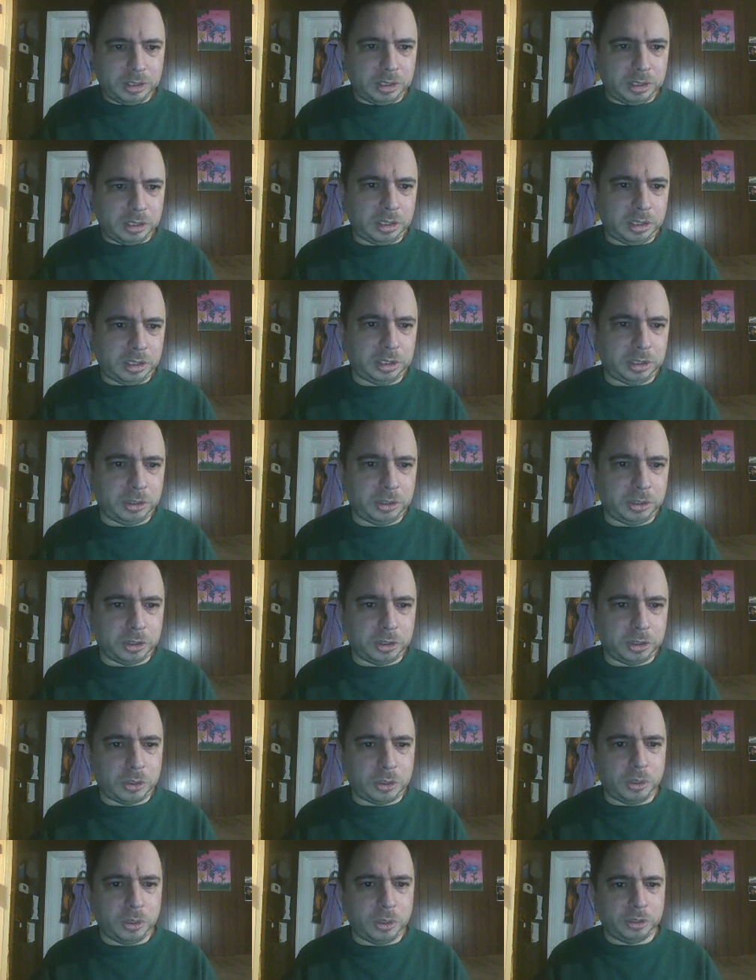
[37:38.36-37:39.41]
Uh, they go to the
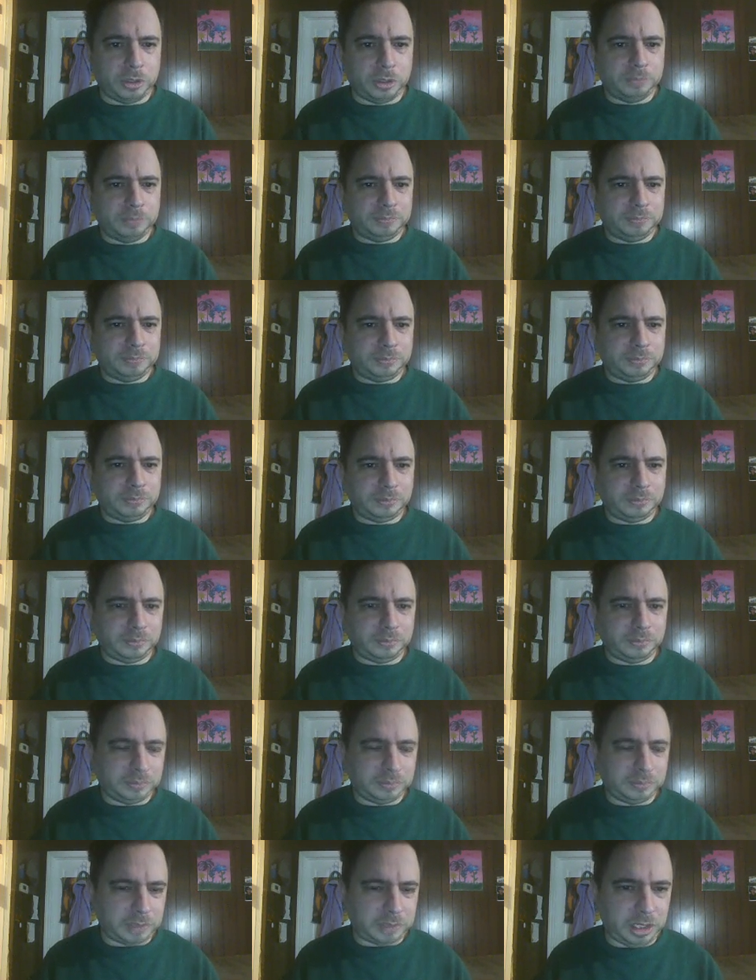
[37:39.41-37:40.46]
corner,
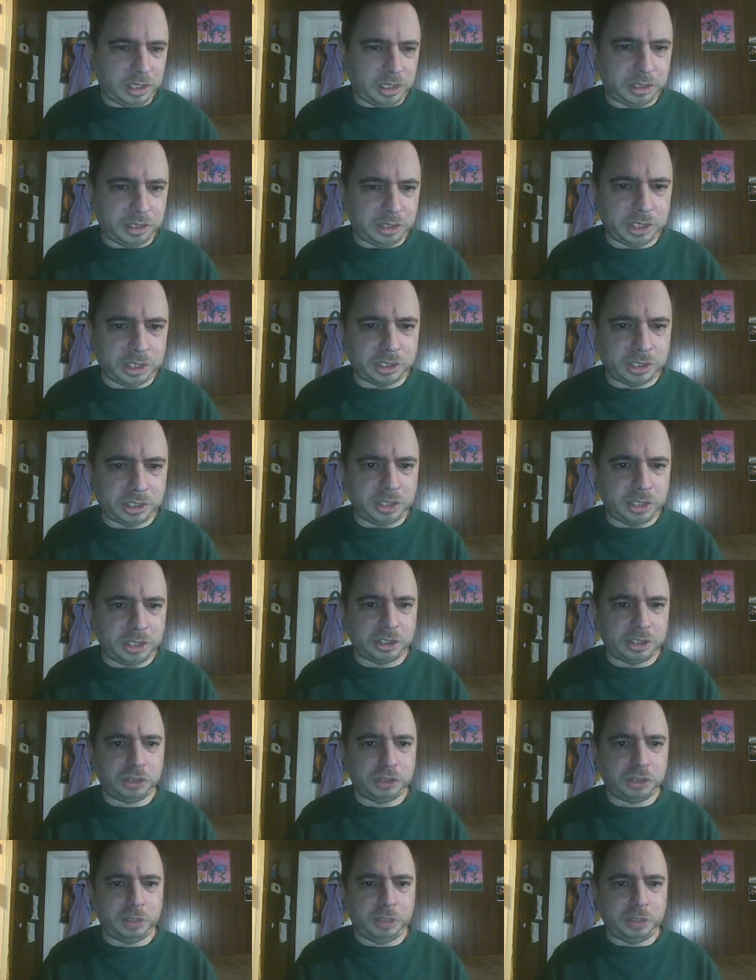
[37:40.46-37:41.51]
and Tessa hits a
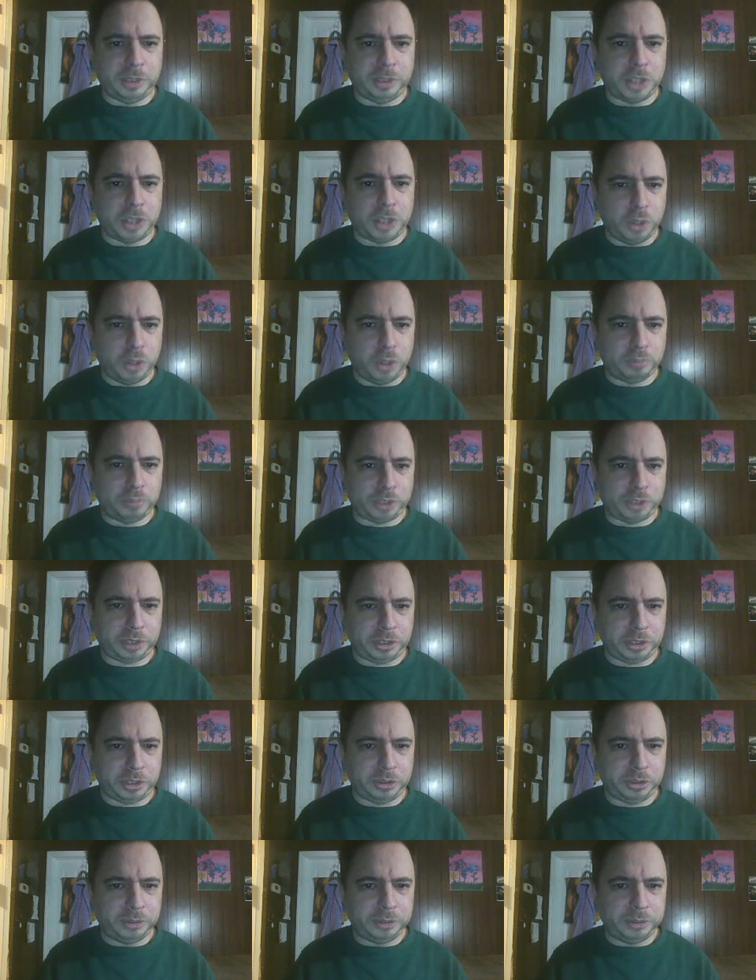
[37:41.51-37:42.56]
draping code
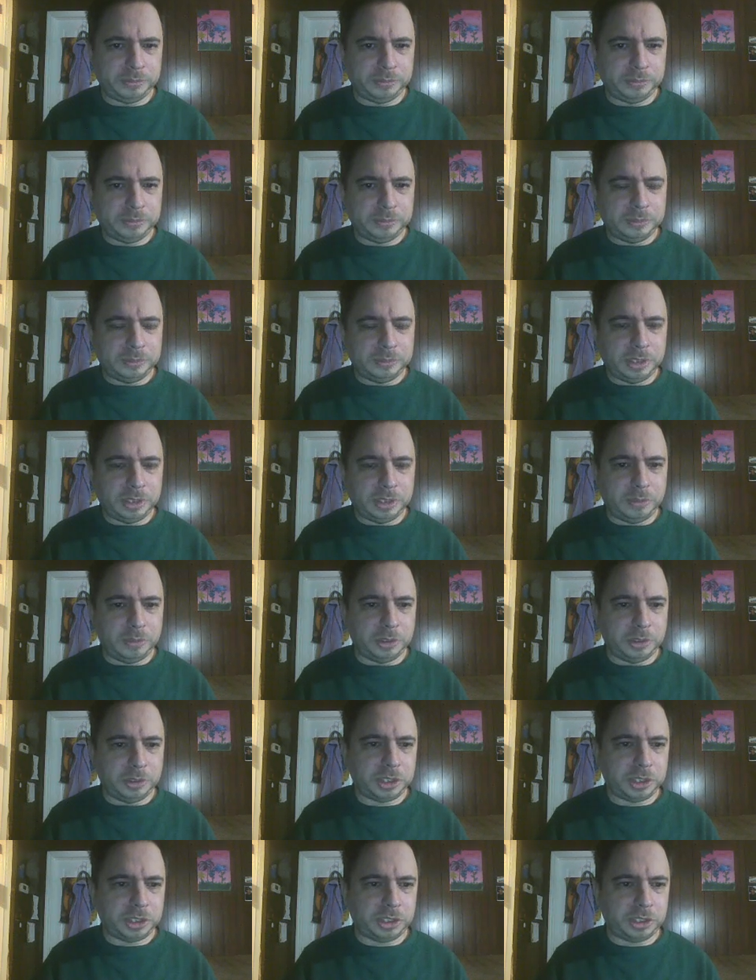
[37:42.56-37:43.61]
breaker,
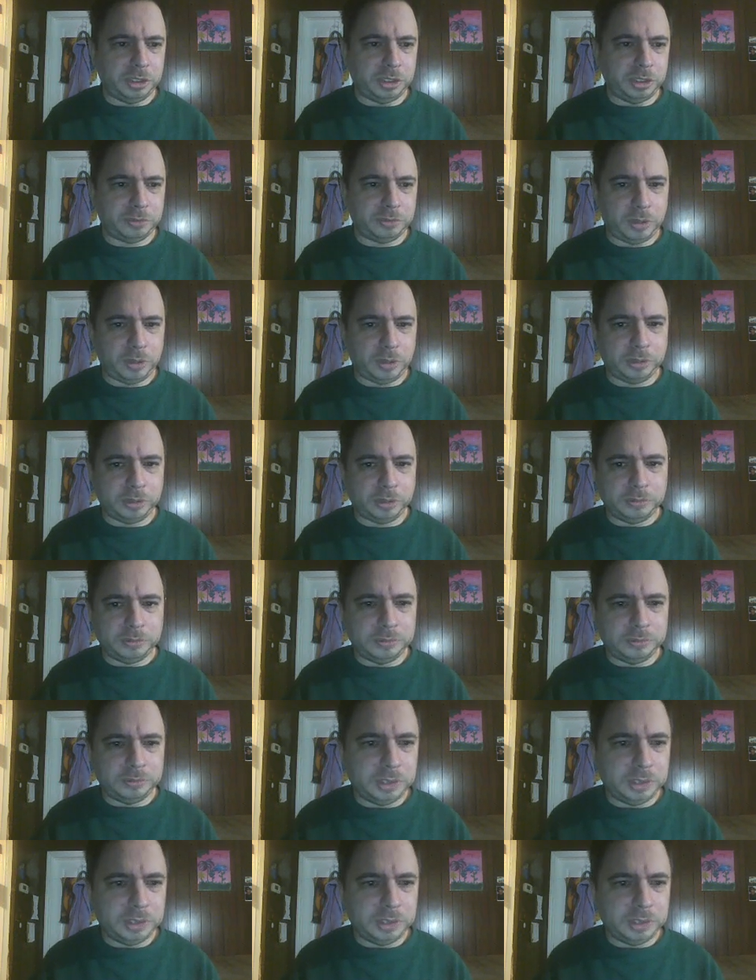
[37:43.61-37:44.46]
She gets a near fall.